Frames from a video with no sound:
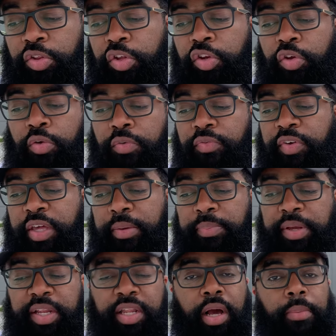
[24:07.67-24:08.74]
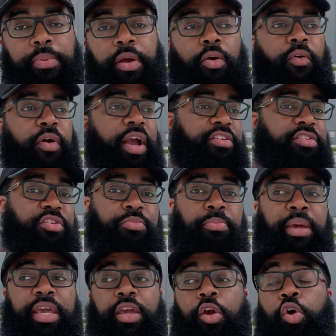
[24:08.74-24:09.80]
or the new VBWRX is
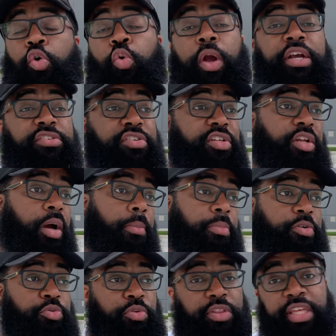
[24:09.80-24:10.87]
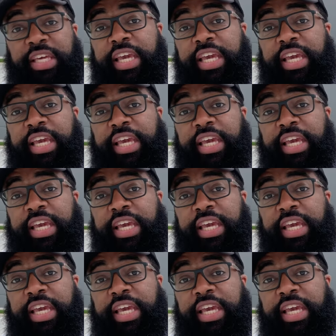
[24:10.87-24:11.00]
making crazy numbers with